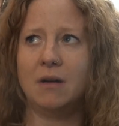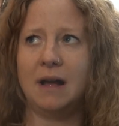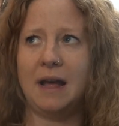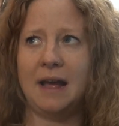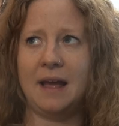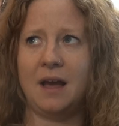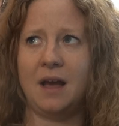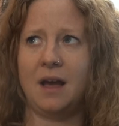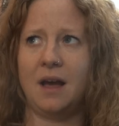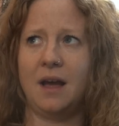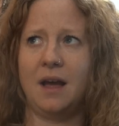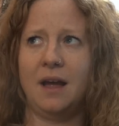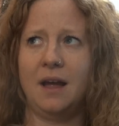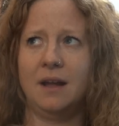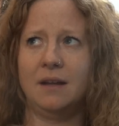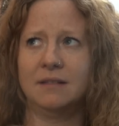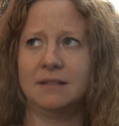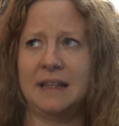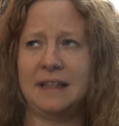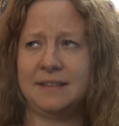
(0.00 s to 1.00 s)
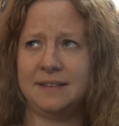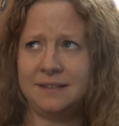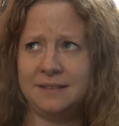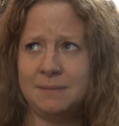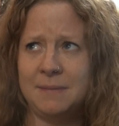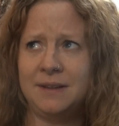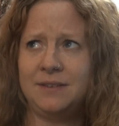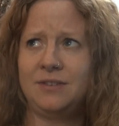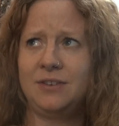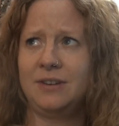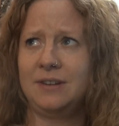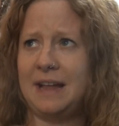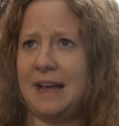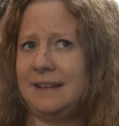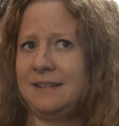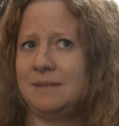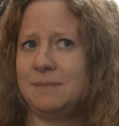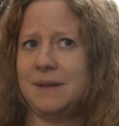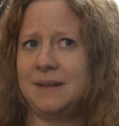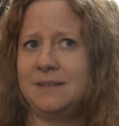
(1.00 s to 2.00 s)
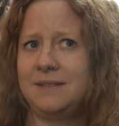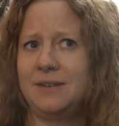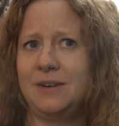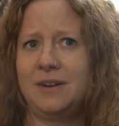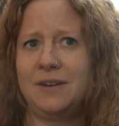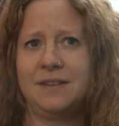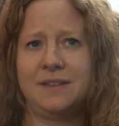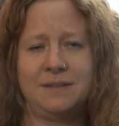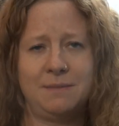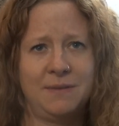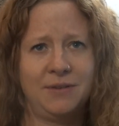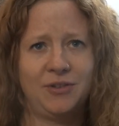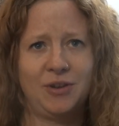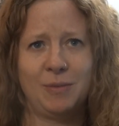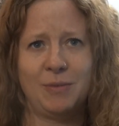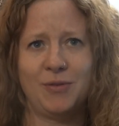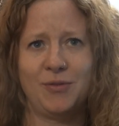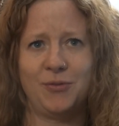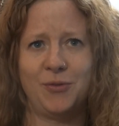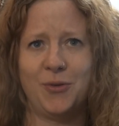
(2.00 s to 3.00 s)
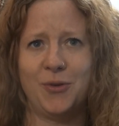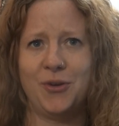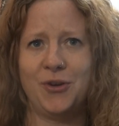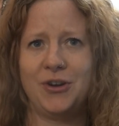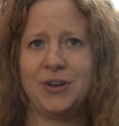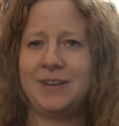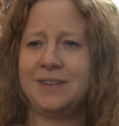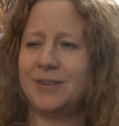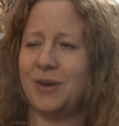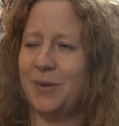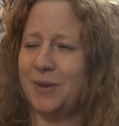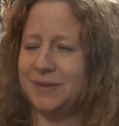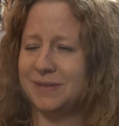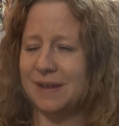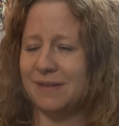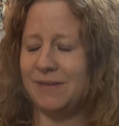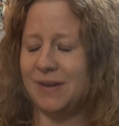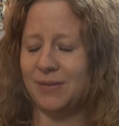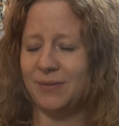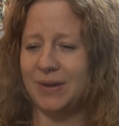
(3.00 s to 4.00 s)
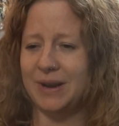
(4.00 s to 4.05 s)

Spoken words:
the semester before, he's always giving